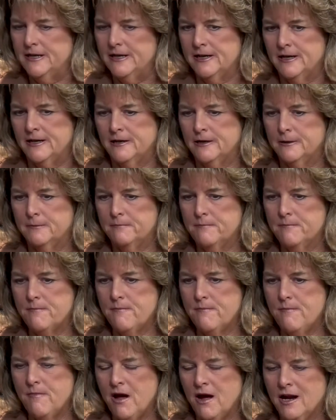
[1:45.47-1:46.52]
Um,
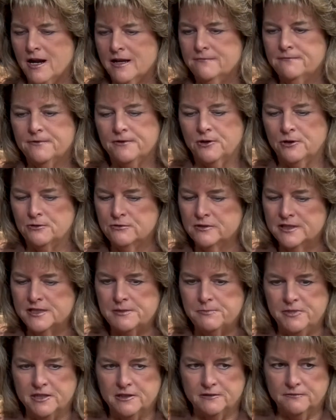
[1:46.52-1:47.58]
I've always
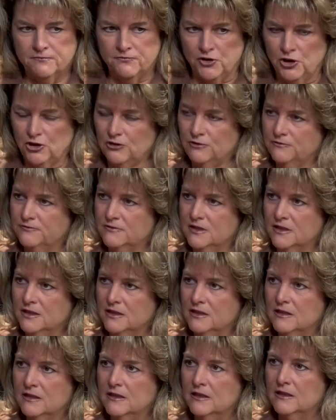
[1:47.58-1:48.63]
been involved
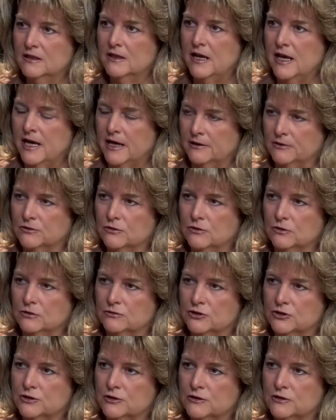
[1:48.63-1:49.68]
in
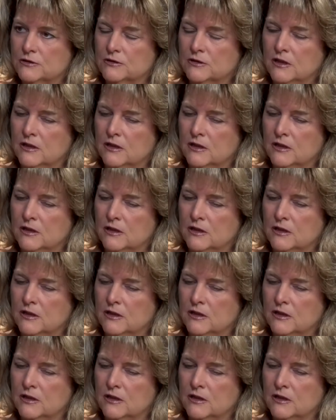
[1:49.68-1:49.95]
agriculture.